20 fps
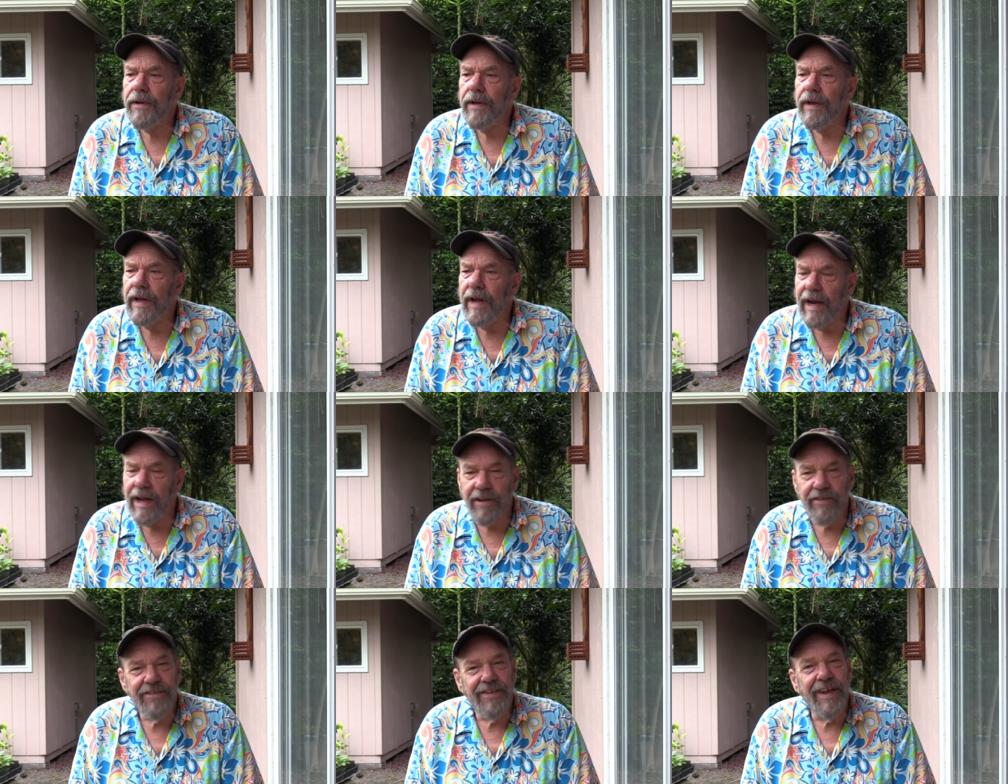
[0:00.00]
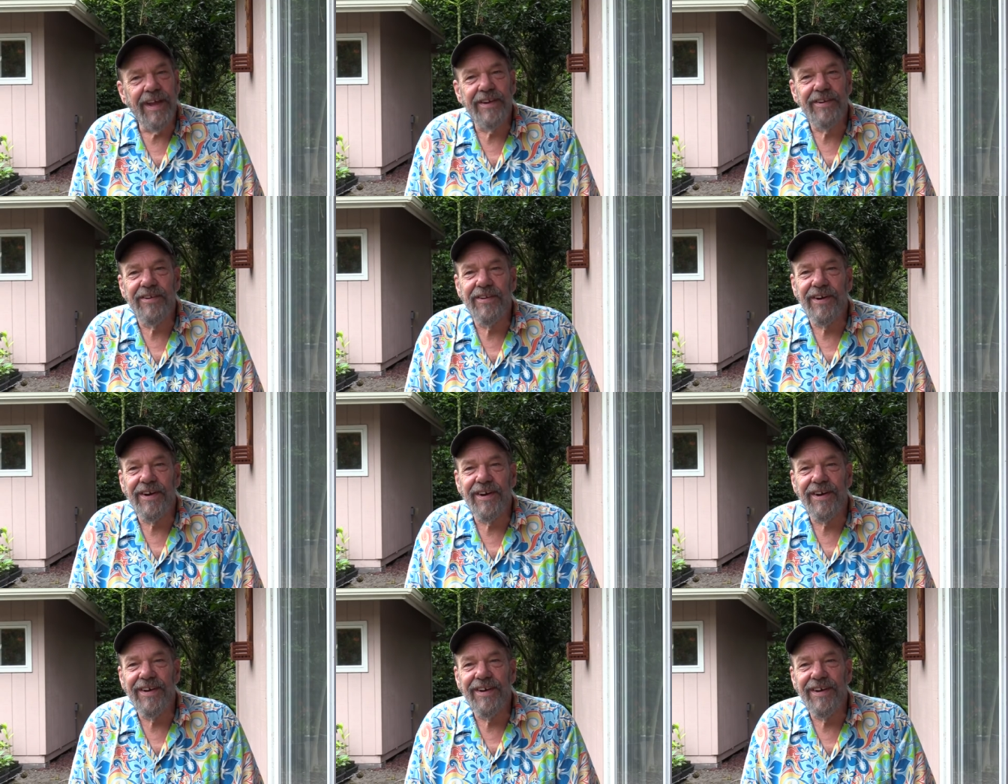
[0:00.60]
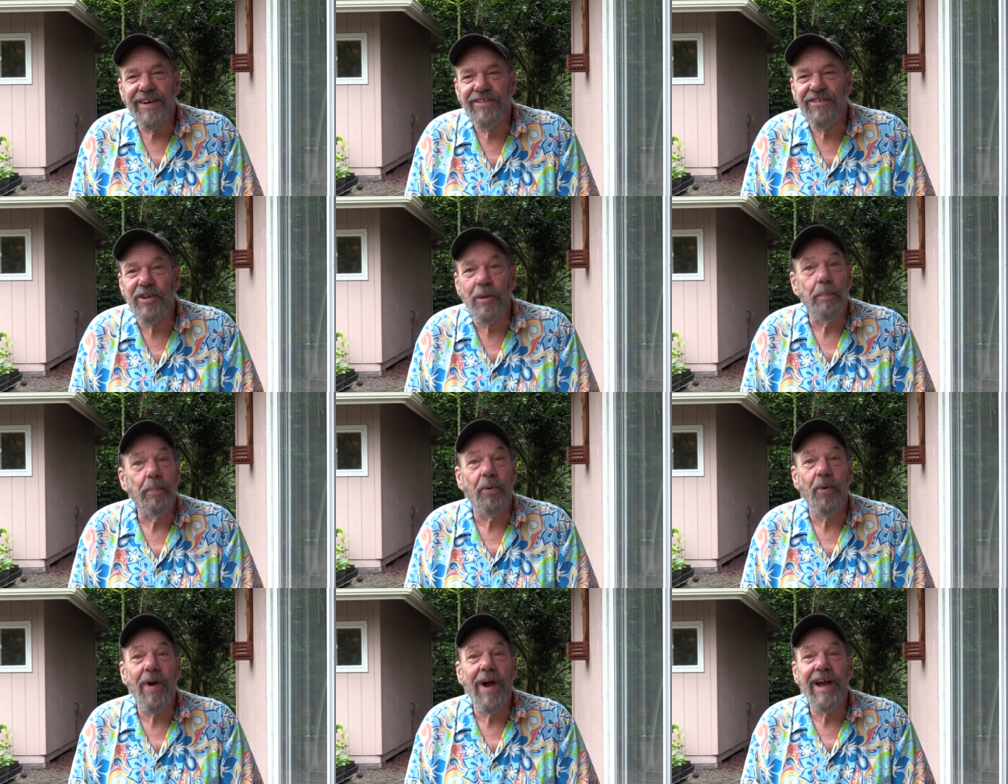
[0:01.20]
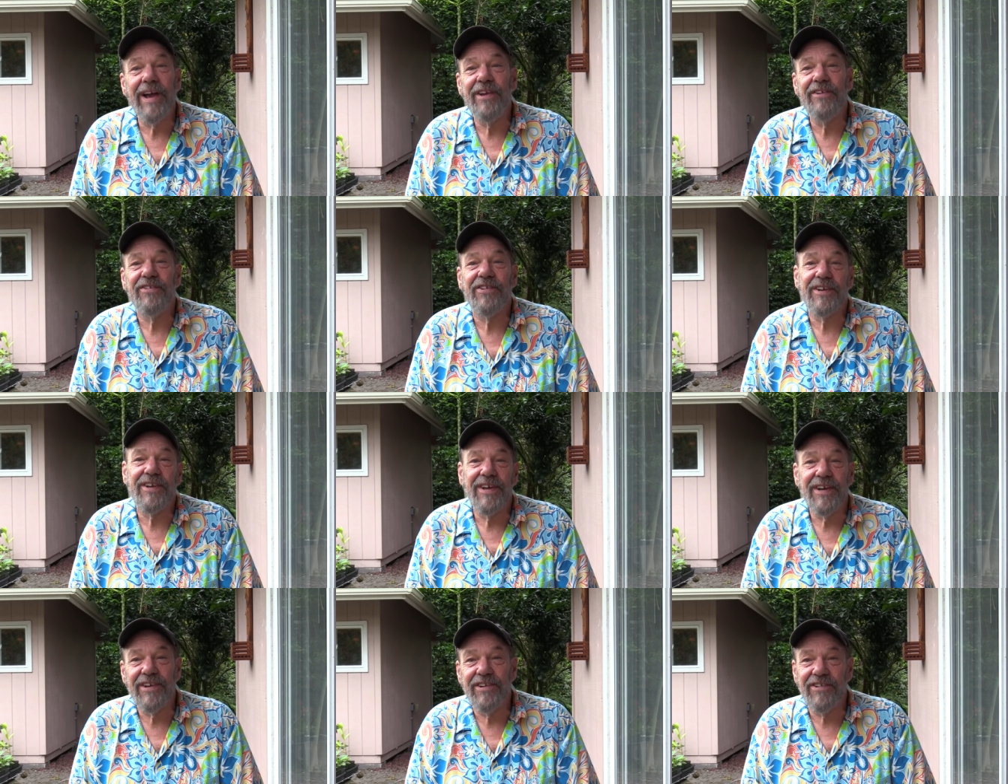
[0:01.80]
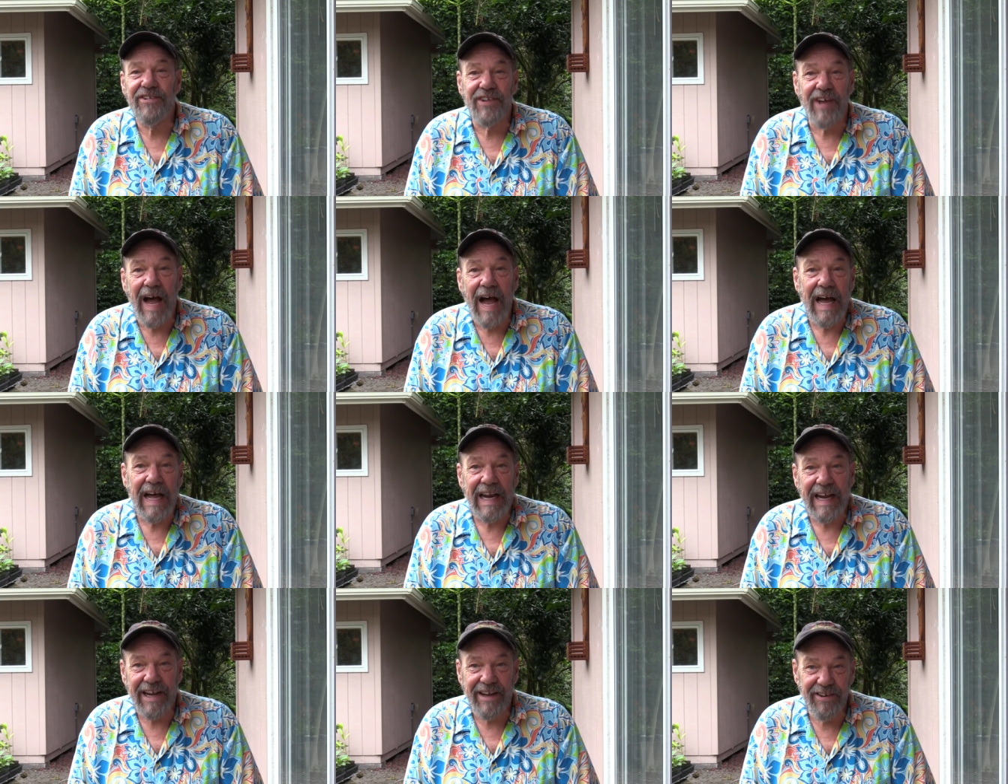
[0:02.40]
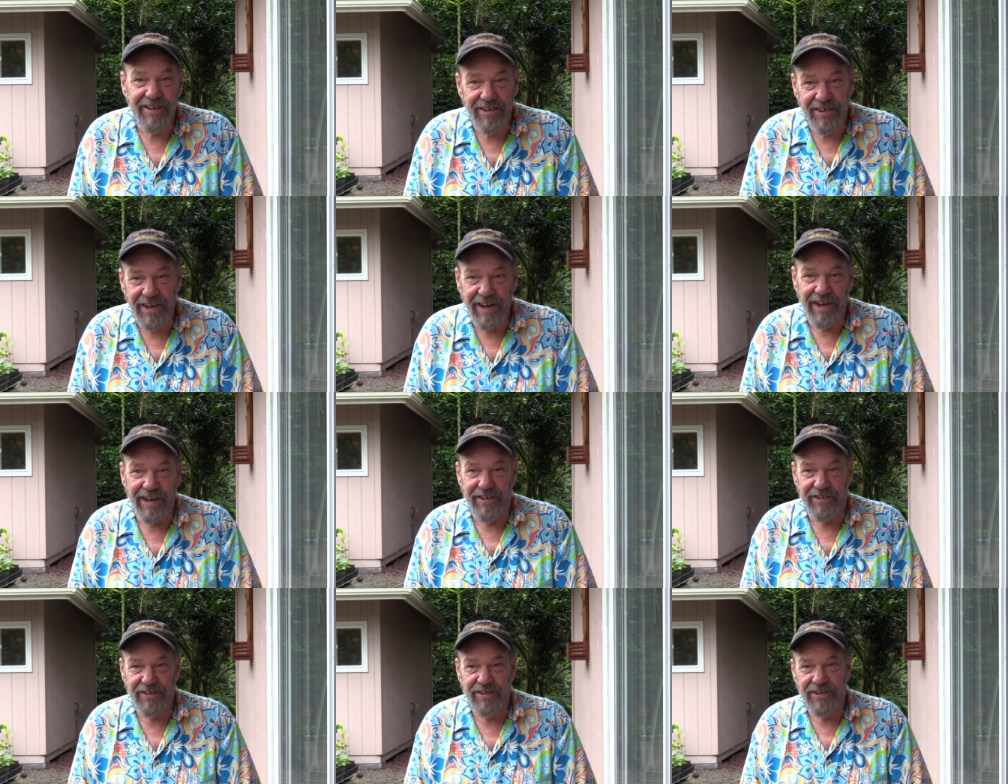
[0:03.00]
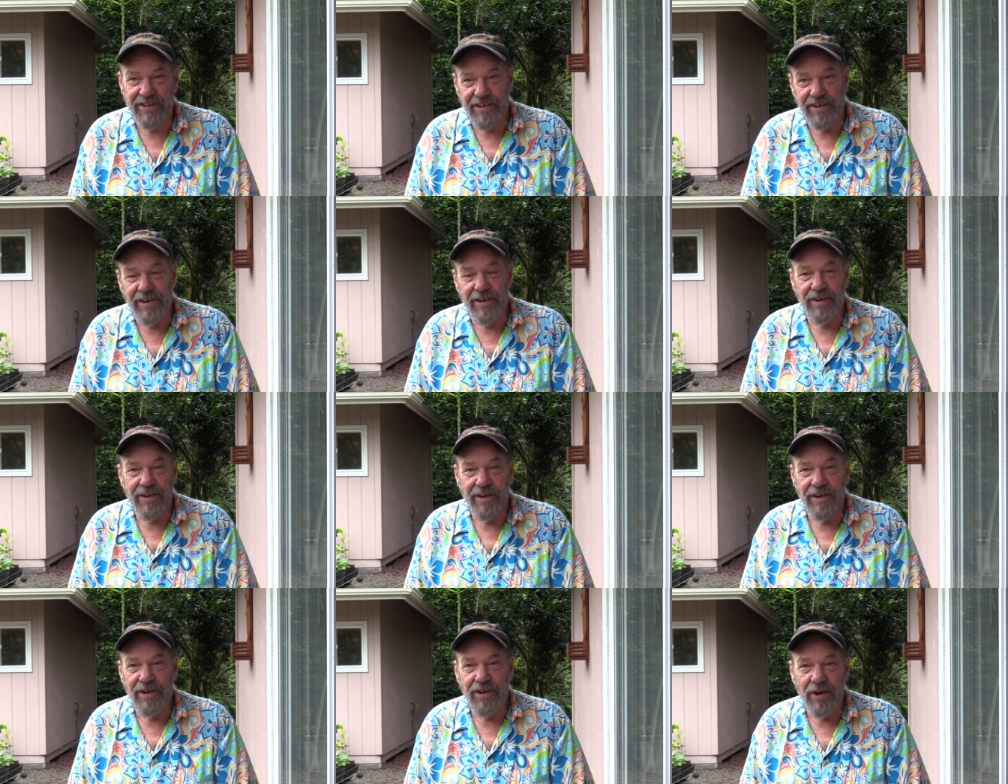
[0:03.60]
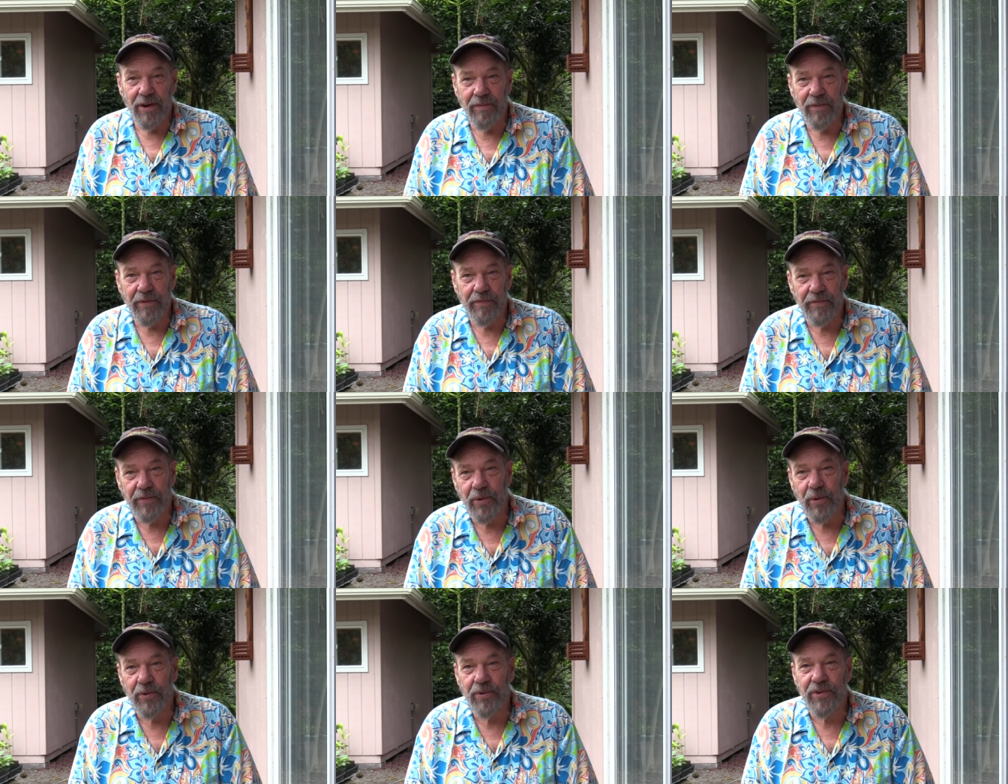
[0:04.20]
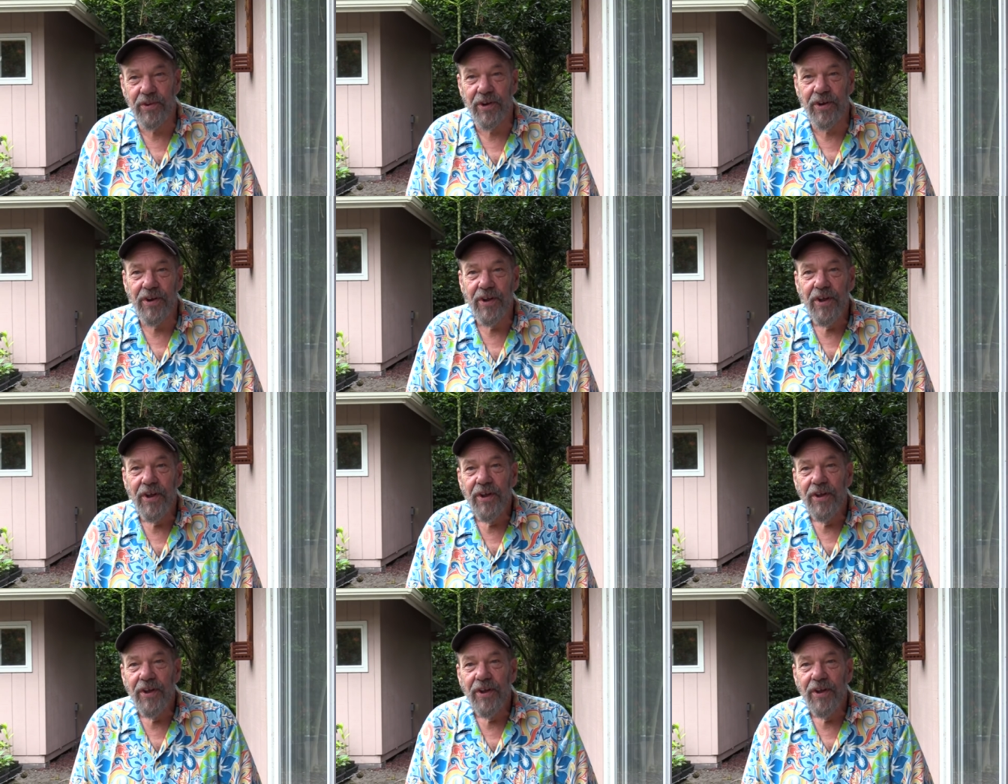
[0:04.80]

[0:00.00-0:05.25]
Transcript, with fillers: it has that uh, surprising exotic taste uh, of a fruit that